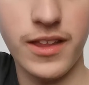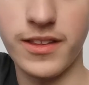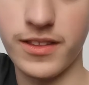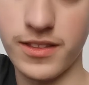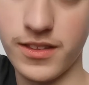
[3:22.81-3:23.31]

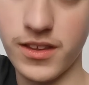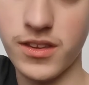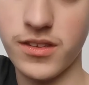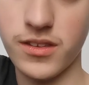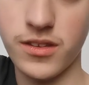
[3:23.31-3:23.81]
and then
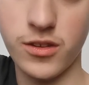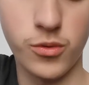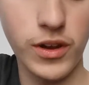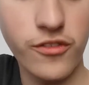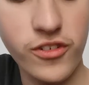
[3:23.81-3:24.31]
this the
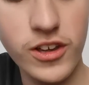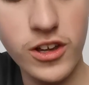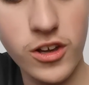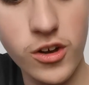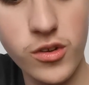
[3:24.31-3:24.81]
ring
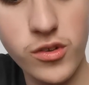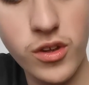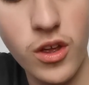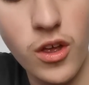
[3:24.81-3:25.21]
finger goes